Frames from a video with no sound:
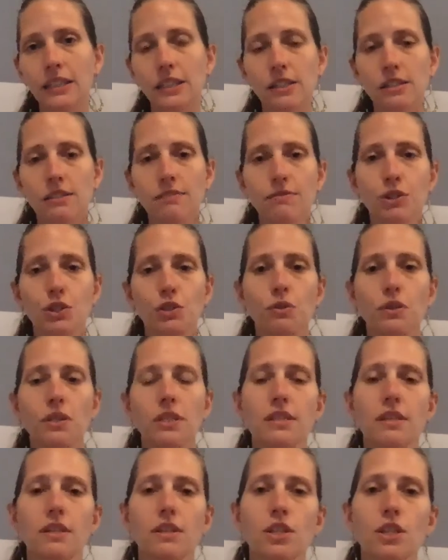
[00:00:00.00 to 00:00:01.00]
to the
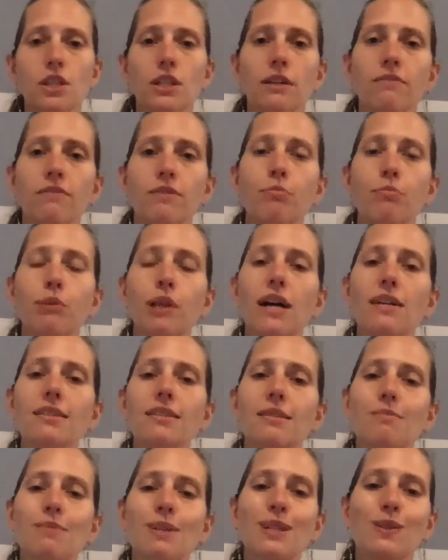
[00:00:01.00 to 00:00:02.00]
visualization of the
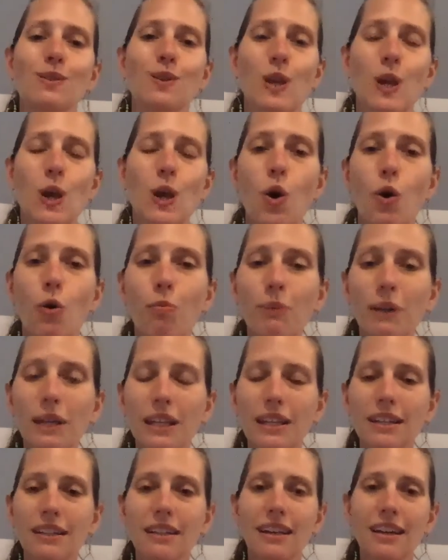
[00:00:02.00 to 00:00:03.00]
blossoming or the
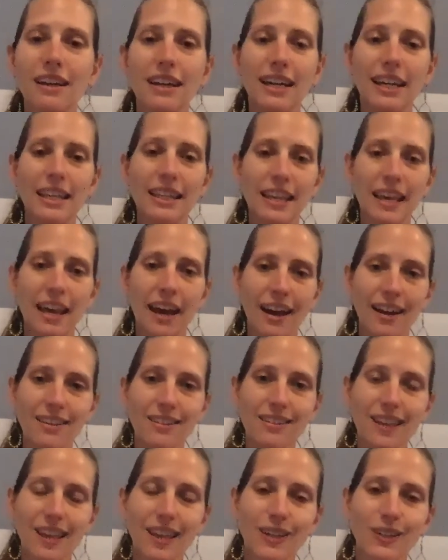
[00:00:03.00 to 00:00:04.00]
opening, and the
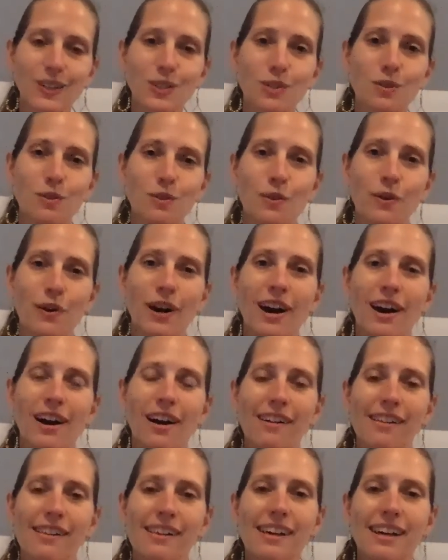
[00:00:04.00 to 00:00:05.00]
exhale to
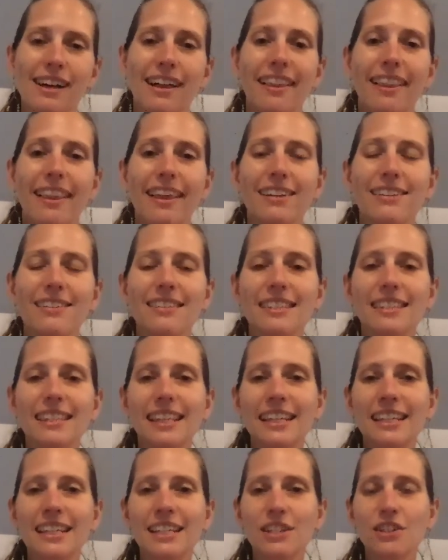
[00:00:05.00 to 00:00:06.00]
like a
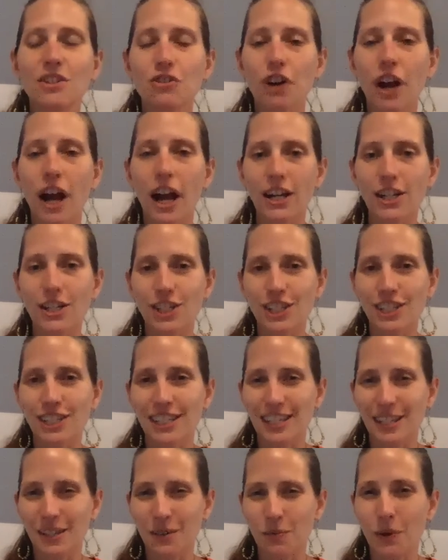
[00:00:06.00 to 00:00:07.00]
slight contraction
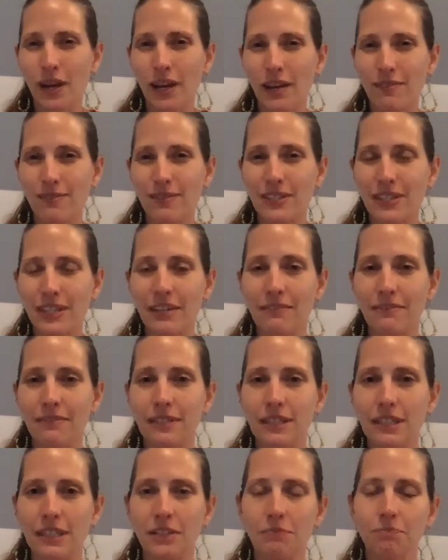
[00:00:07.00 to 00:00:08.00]
in a way of
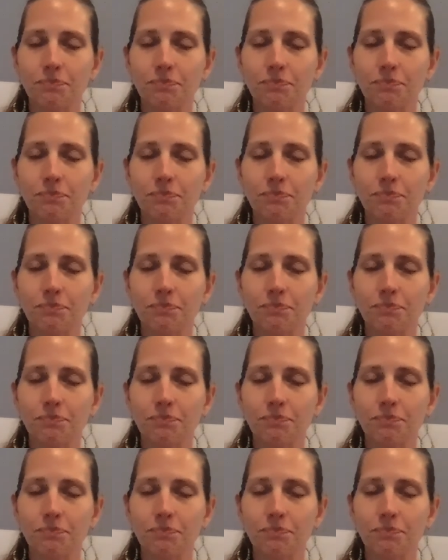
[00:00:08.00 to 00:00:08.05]
safety.